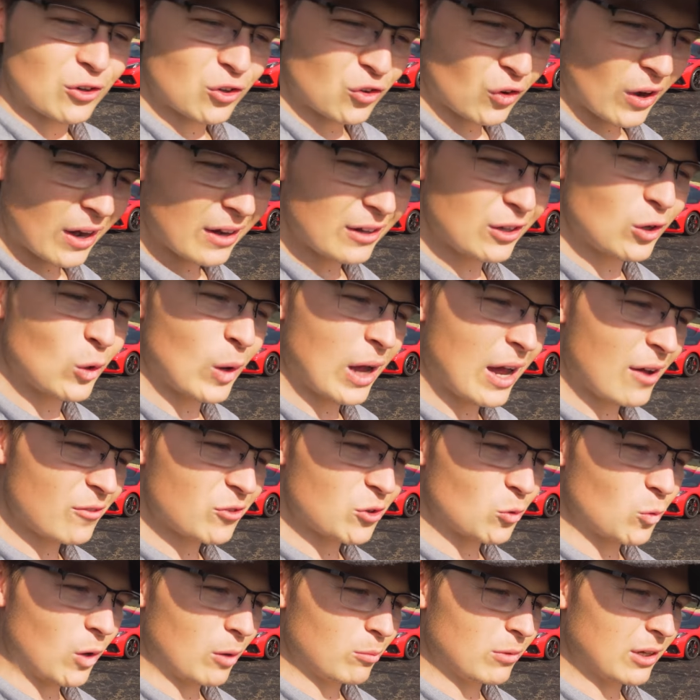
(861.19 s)
try to go
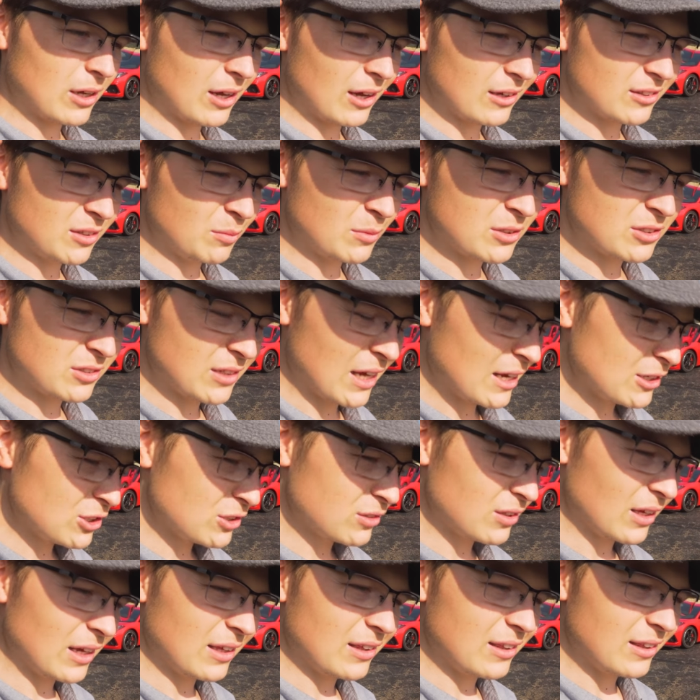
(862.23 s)
after one, because um, it's not
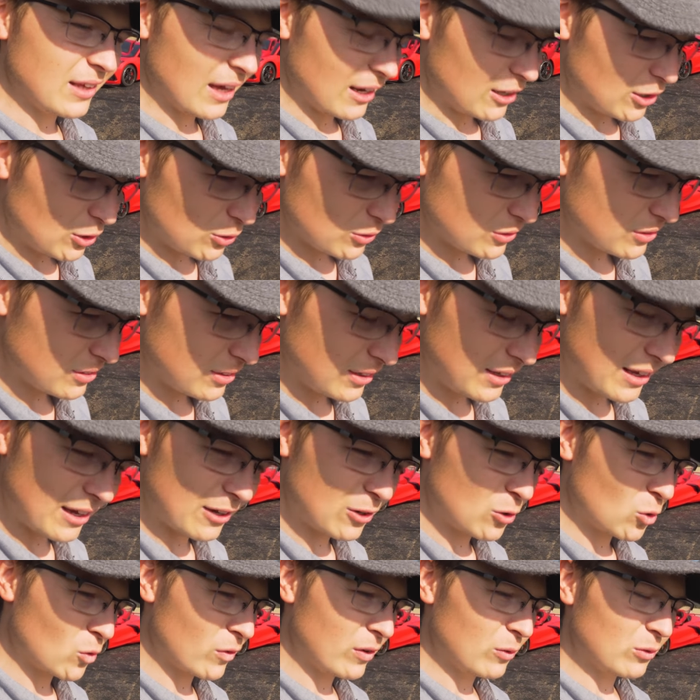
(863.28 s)
just a yellow C
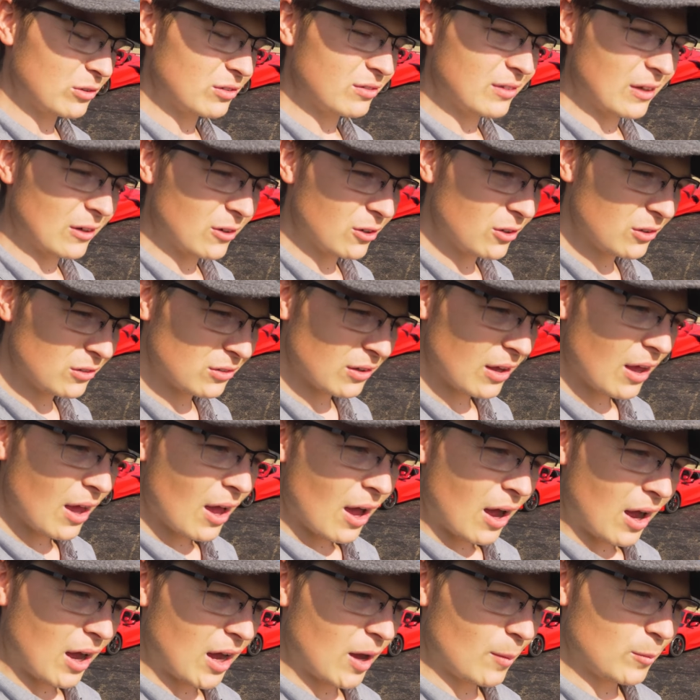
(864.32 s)
eight Corvette with stickers.
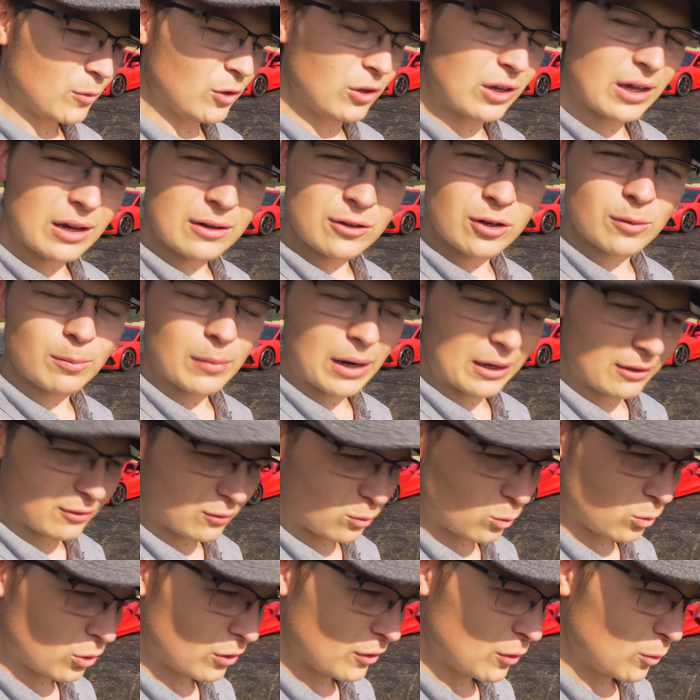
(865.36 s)
Um, you're getting your
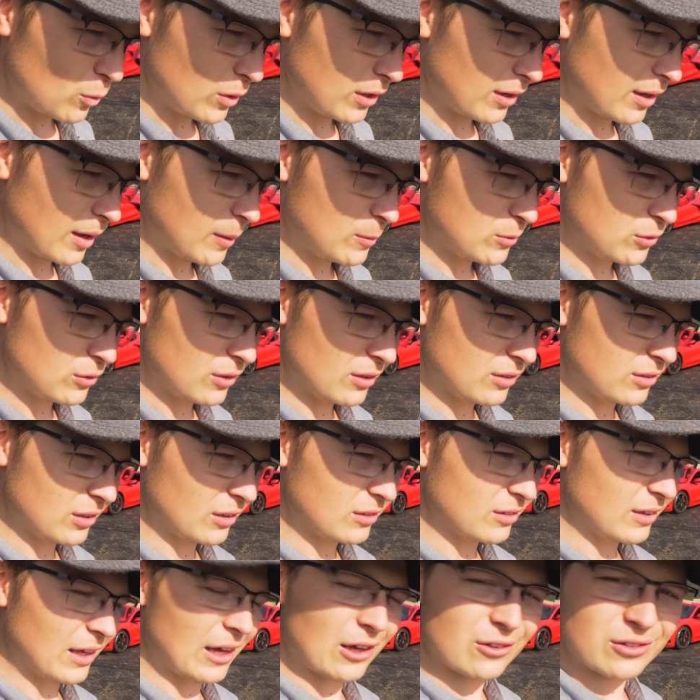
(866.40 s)
money's worth when it comes to the
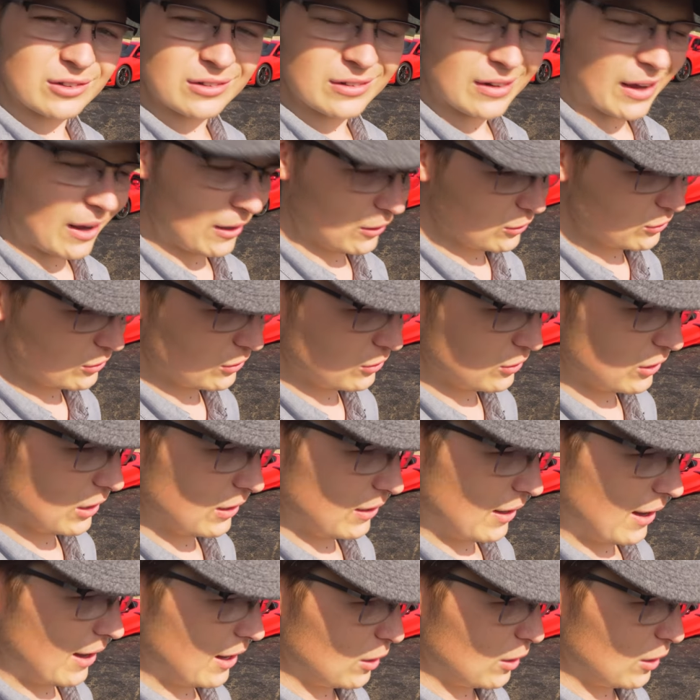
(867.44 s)
six thousand dollars, because you're getting the